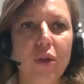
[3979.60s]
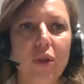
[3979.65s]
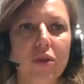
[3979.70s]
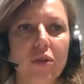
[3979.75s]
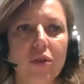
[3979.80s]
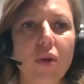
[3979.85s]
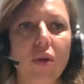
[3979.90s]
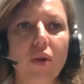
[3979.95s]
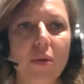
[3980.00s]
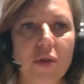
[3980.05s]

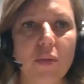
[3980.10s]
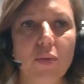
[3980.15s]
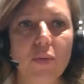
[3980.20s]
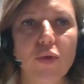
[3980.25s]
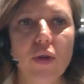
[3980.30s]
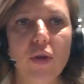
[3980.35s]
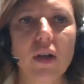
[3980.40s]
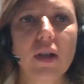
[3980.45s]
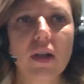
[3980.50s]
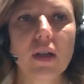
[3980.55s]
prescription
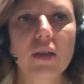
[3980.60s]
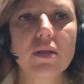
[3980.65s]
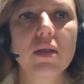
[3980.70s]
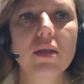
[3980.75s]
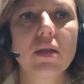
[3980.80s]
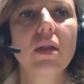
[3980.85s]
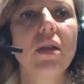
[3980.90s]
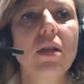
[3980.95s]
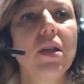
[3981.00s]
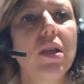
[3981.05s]

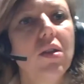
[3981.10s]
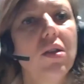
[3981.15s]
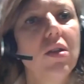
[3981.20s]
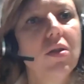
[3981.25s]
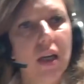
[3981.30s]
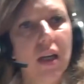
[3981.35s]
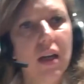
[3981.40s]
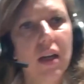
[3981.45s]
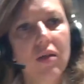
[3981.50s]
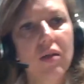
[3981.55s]
products.
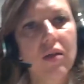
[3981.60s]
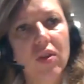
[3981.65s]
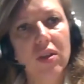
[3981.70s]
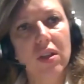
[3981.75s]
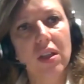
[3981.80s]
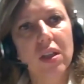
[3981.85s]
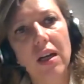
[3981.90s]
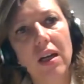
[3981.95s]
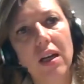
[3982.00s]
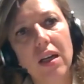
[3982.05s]
You can
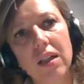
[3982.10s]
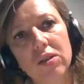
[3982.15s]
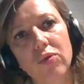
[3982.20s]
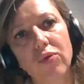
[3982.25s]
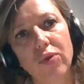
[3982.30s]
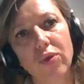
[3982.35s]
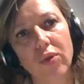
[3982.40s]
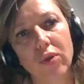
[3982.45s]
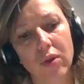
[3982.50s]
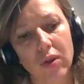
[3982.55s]
advertise
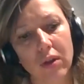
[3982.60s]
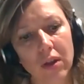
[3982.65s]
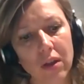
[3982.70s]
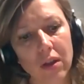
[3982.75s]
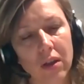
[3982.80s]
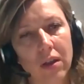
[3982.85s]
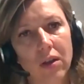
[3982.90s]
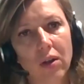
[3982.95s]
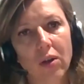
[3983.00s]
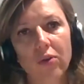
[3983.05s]

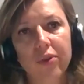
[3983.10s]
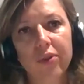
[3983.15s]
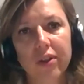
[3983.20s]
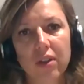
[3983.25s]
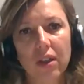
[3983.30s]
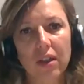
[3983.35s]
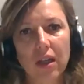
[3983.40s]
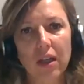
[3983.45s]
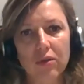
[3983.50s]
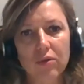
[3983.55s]
for
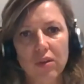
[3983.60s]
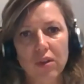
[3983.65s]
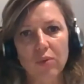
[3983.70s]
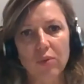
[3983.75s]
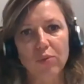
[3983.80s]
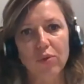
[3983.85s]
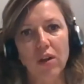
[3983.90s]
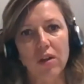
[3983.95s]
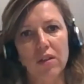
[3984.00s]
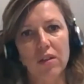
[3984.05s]

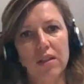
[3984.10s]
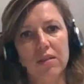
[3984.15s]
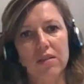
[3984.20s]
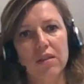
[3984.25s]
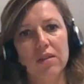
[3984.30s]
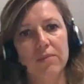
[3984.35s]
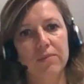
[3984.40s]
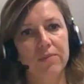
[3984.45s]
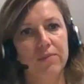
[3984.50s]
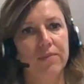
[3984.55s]
over-the-counter
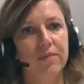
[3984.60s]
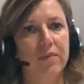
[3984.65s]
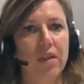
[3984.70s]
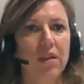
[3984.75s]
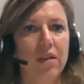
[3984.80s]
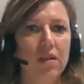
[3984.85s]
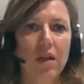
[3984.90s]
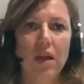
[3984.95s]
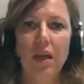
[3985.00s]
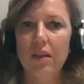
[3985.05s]
products.
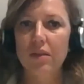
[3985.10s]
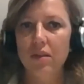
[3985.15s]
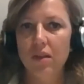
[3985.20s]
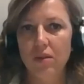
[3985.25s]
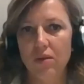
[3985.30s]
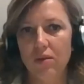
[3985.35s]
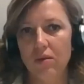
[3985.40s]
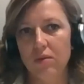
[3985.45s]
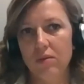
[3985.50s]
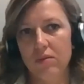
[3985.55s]
Okay,
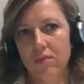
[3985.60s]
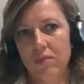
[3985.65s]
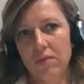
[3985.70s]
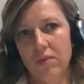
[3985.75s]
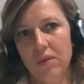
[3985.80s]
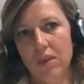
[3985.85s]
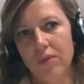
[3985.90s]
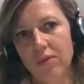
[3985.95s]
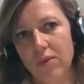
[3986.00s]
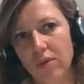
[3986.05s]
so
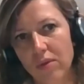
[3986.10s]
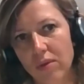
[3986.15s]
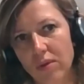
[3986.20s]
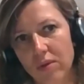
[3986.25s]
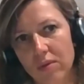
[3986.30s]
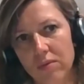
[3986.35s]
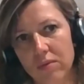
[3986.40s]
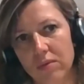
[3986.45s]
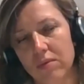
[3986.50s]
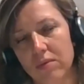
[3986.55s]
if
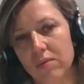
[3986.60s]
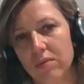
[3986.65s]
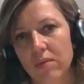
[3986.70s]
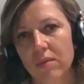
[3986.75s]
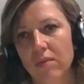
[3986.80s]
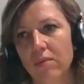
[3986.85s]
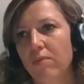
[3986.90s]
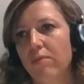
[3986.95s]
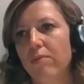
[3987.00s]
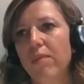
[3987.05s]
you
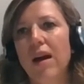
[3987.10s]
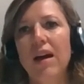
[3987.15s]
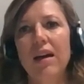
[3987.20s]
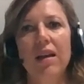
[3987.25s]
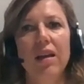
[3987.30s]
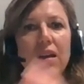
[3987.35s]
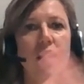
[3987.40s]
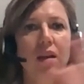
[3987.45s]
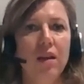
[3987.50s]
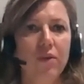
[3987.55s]

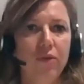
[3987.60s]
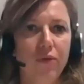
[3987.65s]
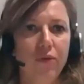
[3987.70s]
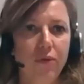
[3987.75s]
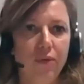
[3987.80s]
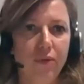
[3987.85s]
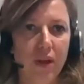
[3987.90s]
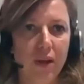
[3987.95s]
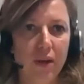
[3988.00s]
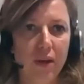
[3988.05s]
buy
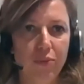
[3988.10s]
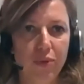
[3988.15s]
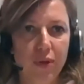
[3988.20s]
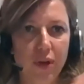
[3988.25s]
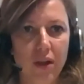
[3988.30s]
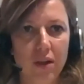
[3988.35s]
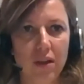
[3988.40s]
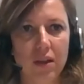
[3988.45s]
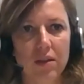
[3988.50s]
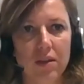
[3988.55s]
a
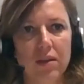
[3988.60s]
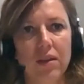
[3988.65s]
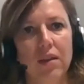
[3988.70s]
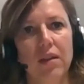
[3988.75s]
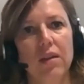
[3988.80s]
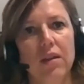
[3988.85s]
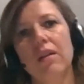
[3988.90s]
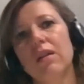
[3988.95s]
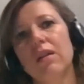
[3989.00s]
product